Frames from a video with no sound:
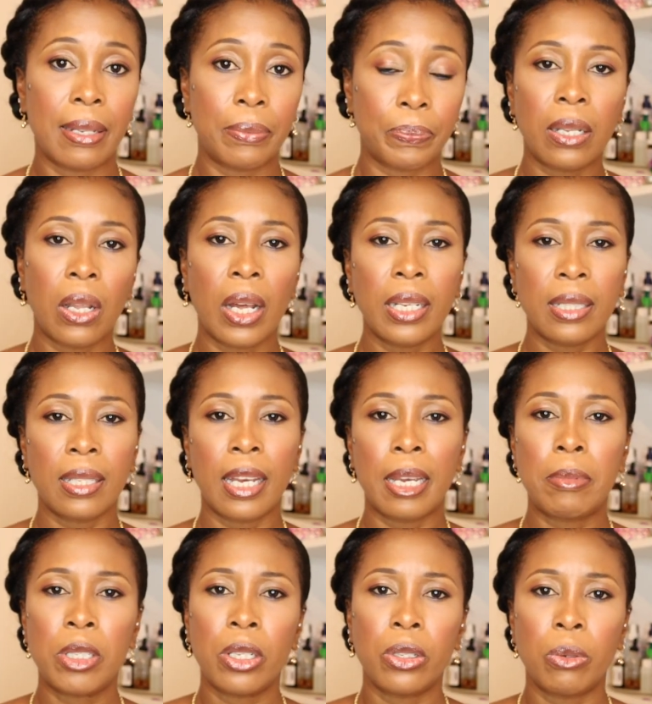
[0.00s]
And a lot of
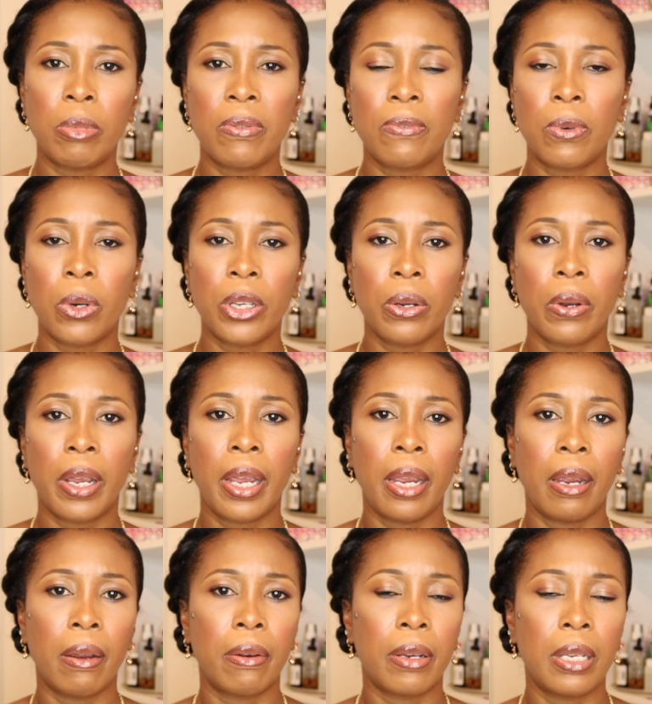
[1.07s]
times, you know, before your
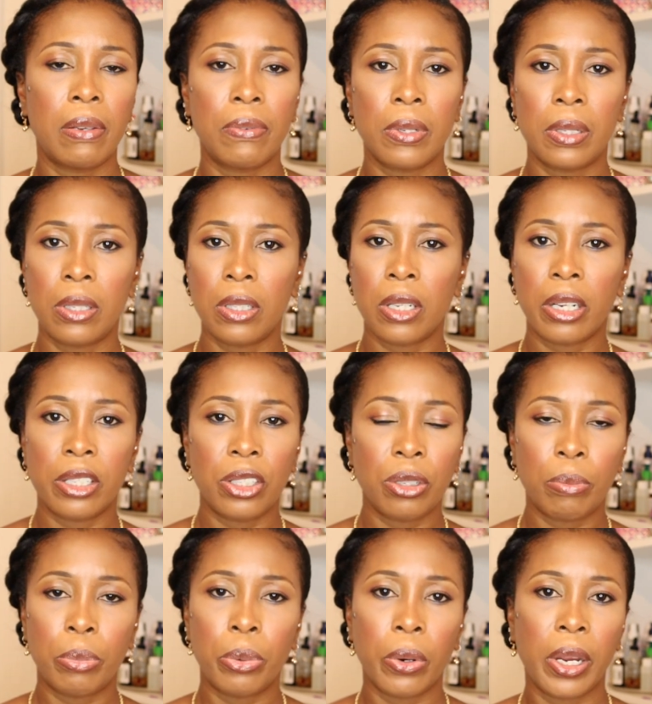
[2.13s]
hair even starts to
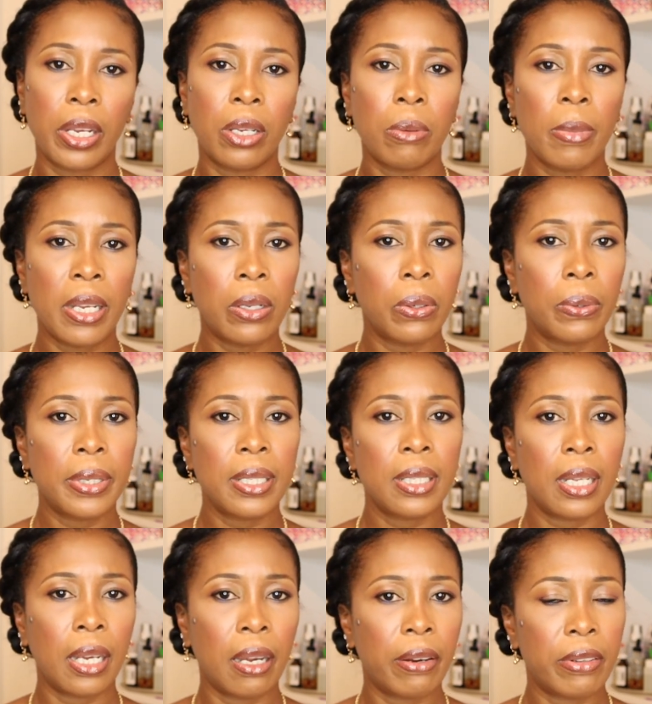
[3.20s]
break, you may notice
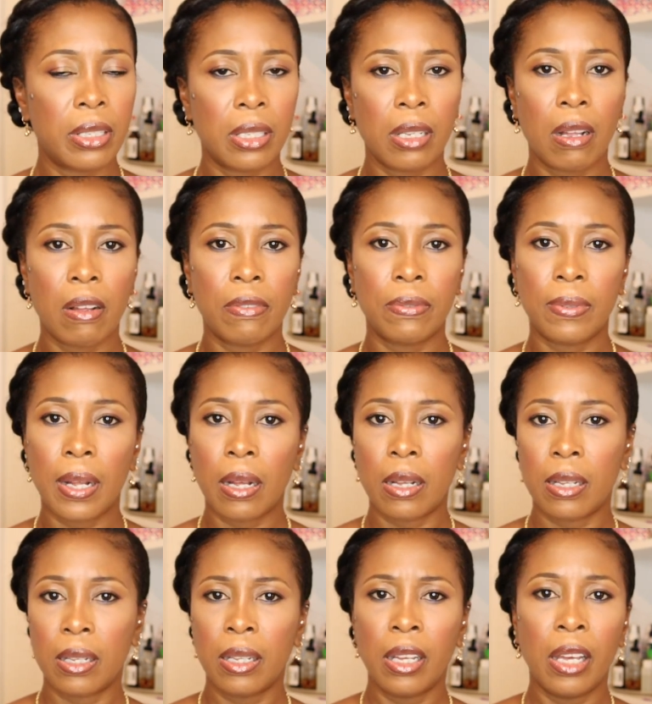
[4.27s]
the hair itself,
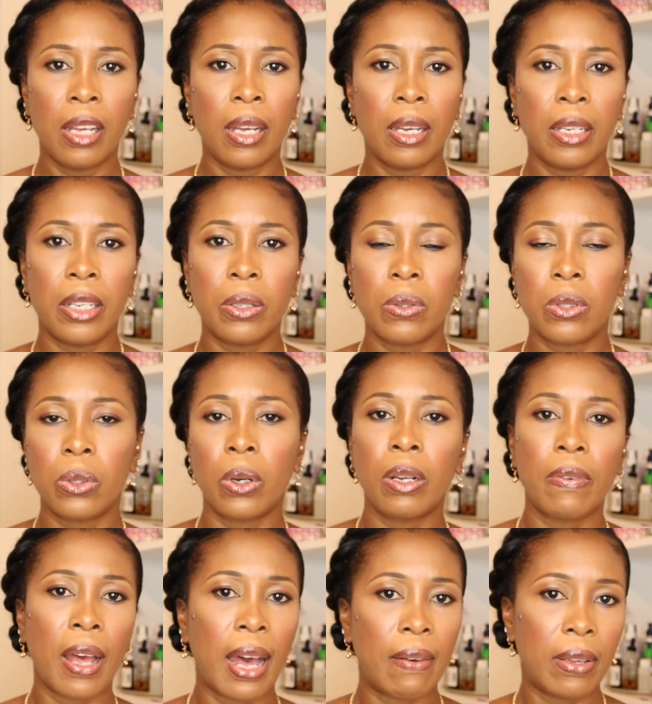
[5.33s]
uh, you know, sort
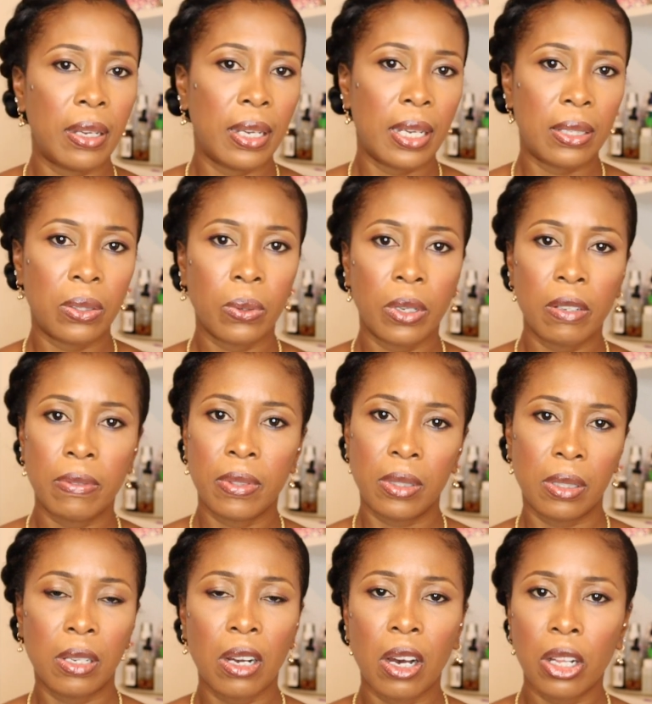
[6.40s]
of having a sort of
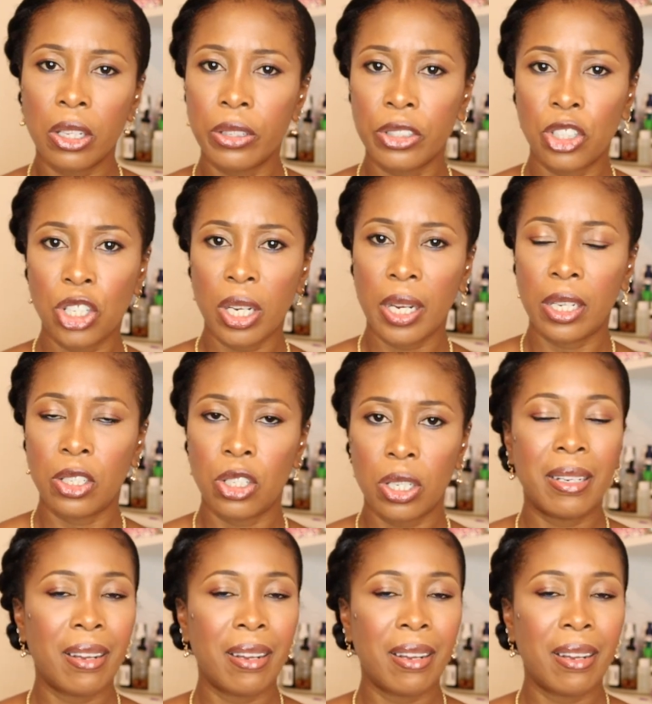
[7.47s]
color change.